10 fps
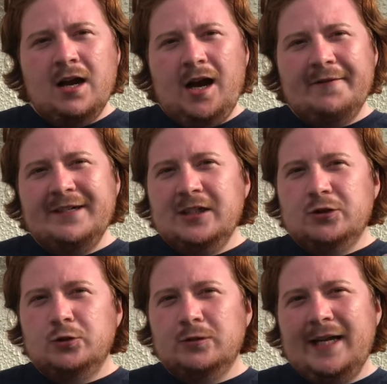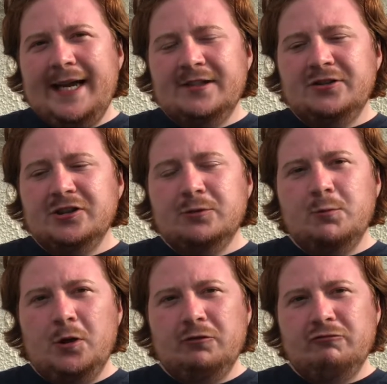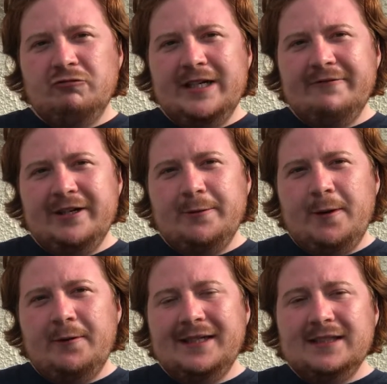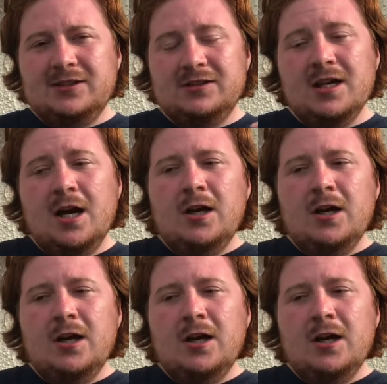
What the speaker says: I think the Dual Knight engine can work really, really well in this, because